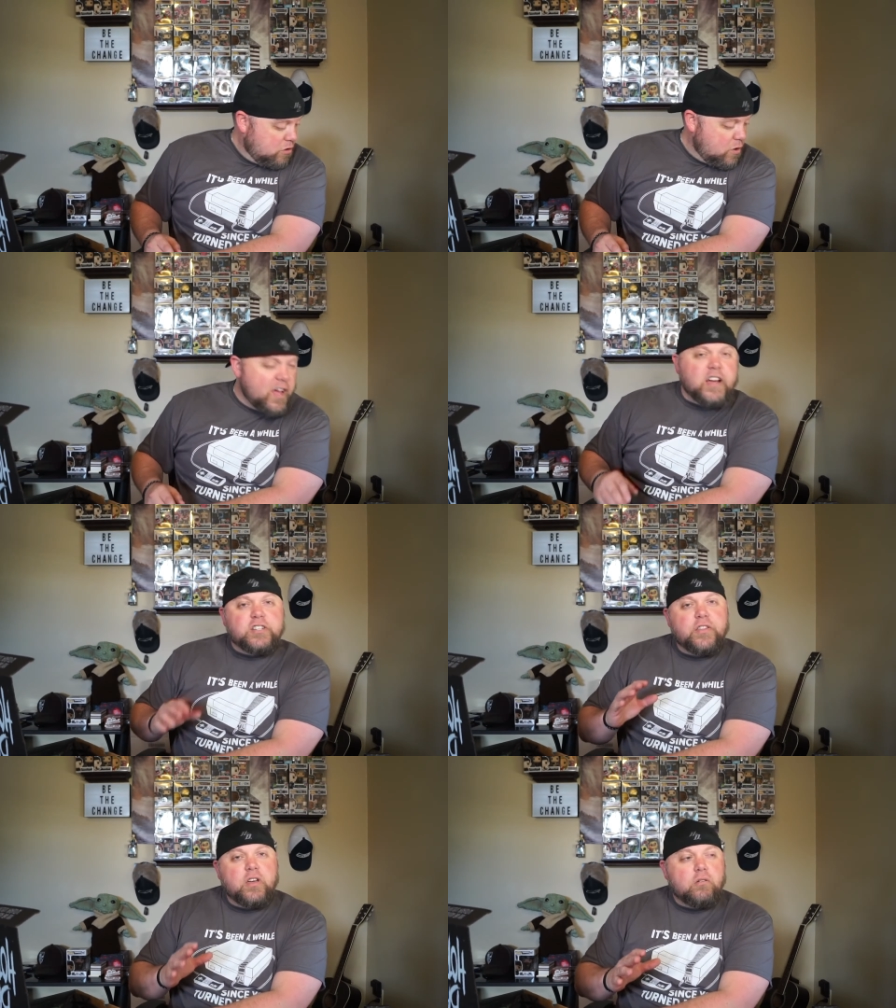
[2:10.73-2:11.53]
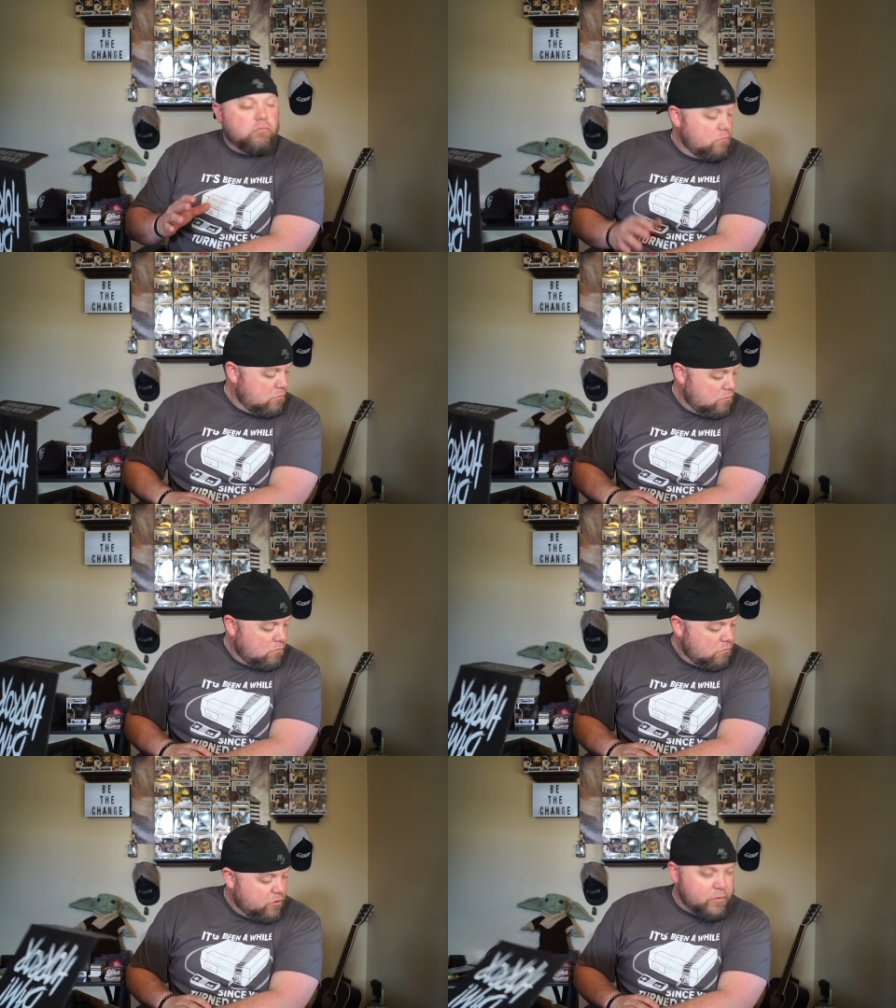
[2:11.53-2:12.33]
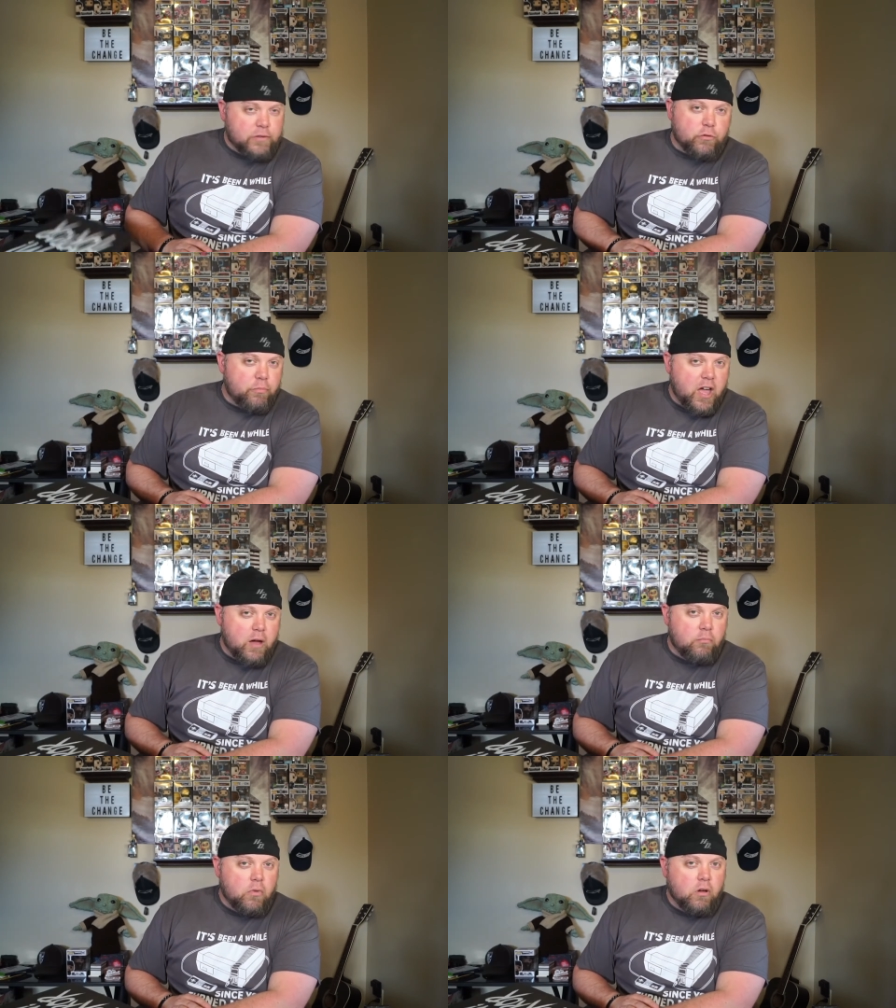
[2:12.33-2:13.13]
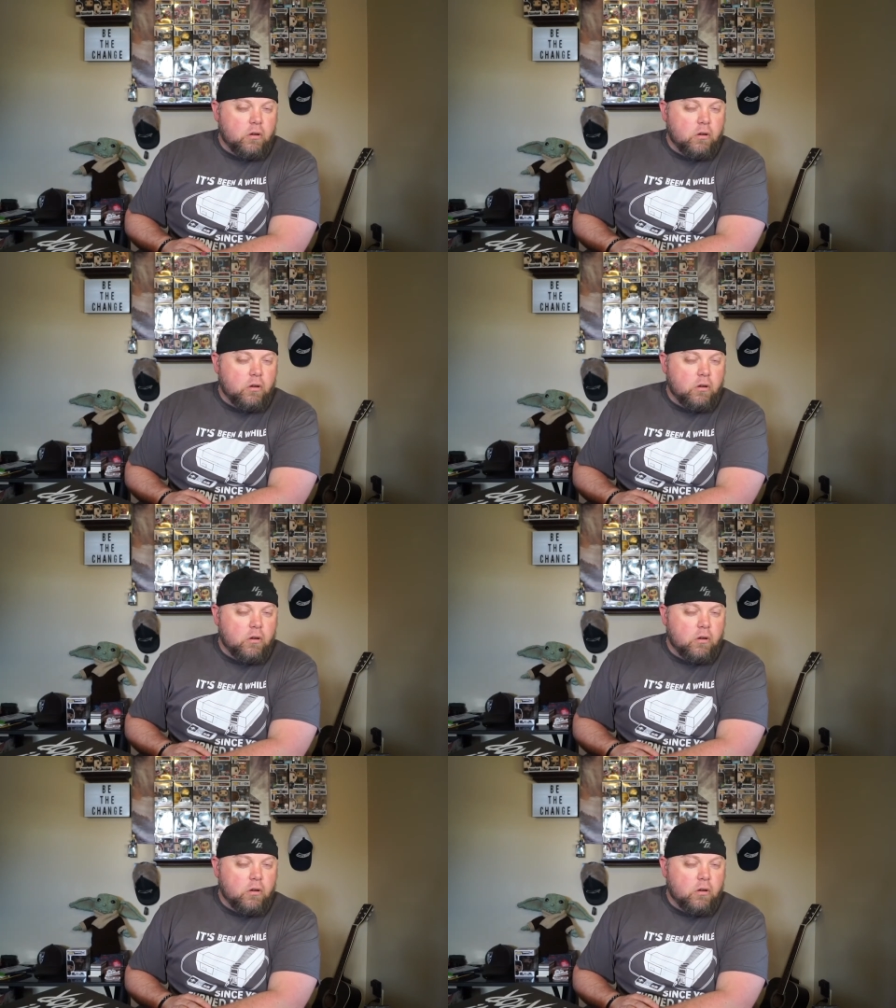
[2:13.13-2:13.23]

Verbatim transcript: No, I actually I think sometimes with Bam,